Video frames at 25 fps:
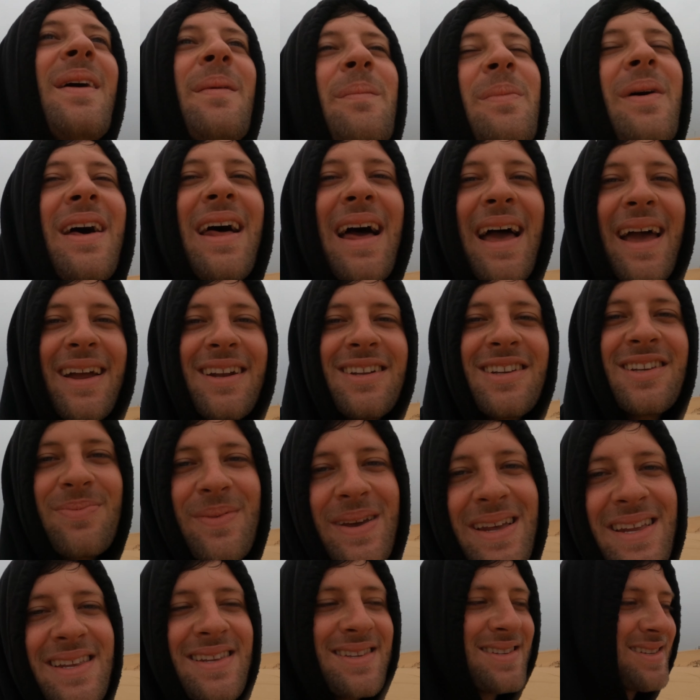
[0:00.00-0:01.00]
But hey, it just
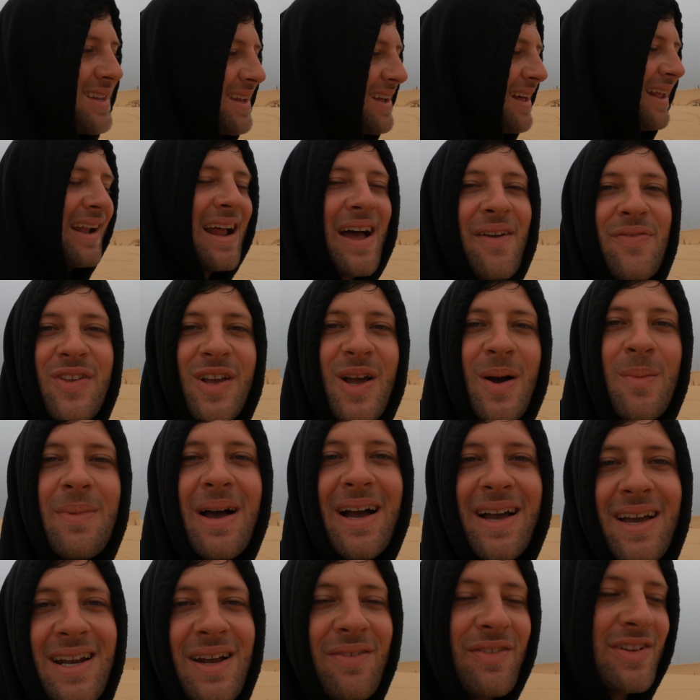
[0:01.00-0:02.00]
means I'll have to come
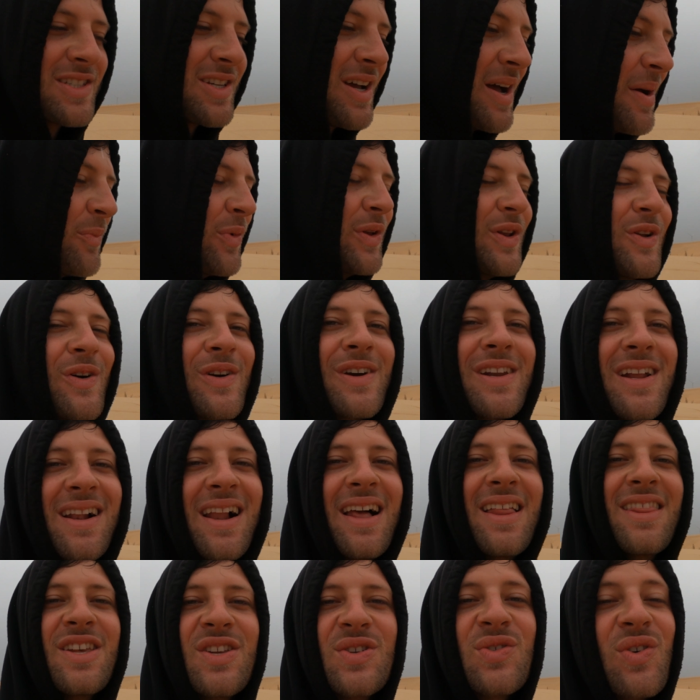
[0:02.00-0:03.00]
back another time. We're not going to
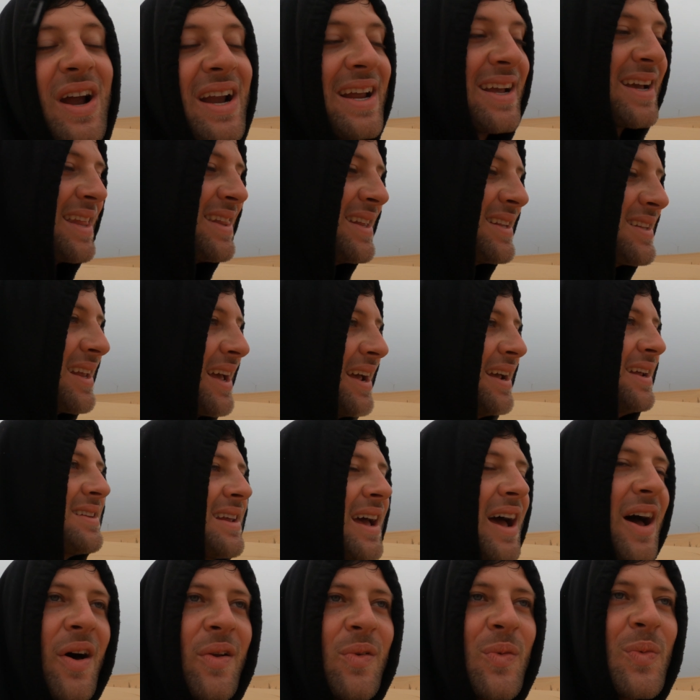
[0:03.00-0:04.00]
let this rain get the day
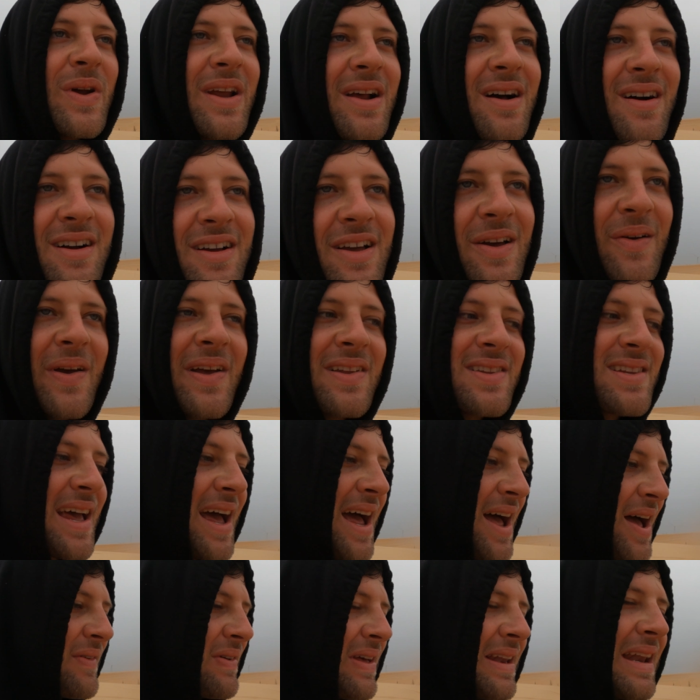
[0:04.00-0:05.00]
down. We are going to
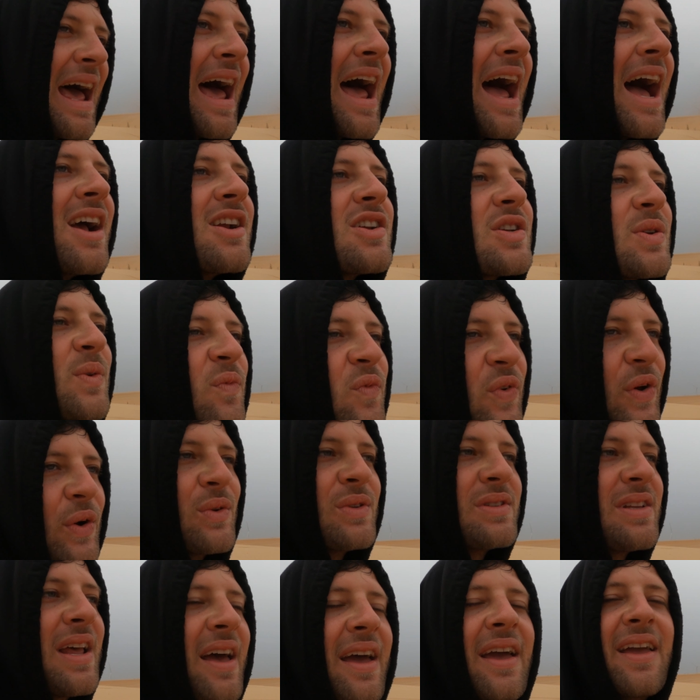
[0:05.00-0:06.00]
have an
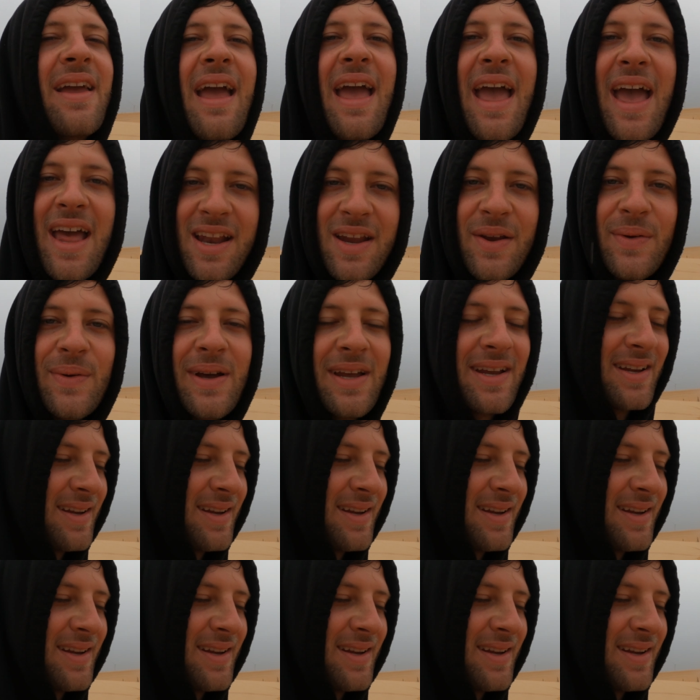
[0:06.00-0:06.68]
action-filled day anyway.